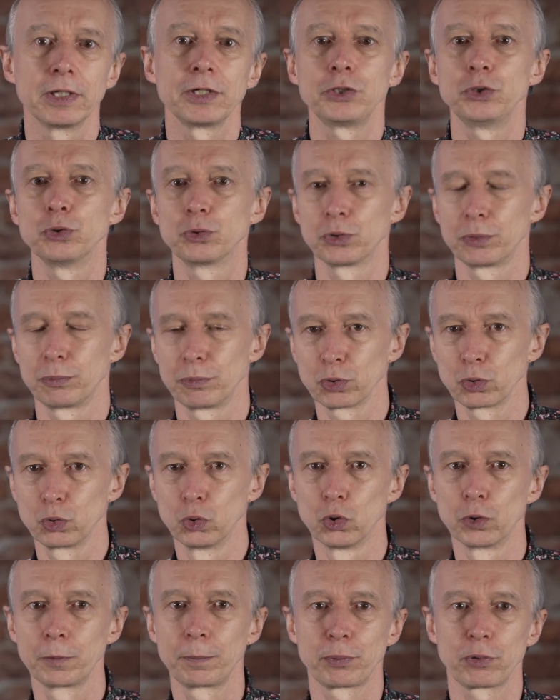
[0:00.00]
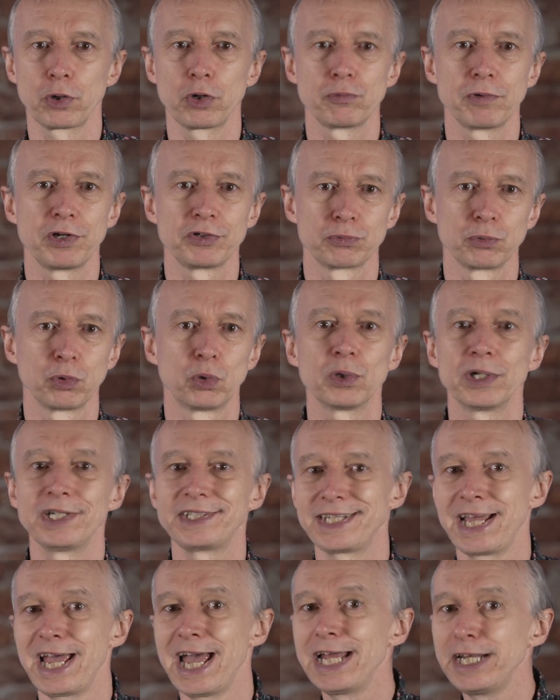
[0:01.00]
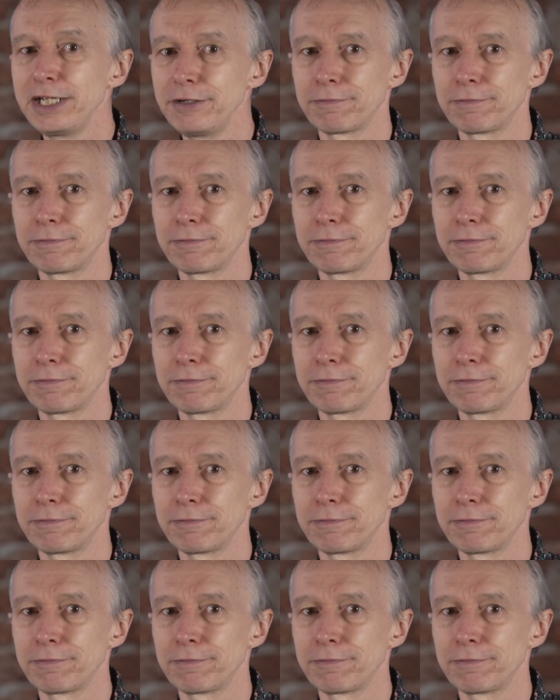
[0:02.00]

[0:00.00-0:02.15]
You can record ProRes RAW at any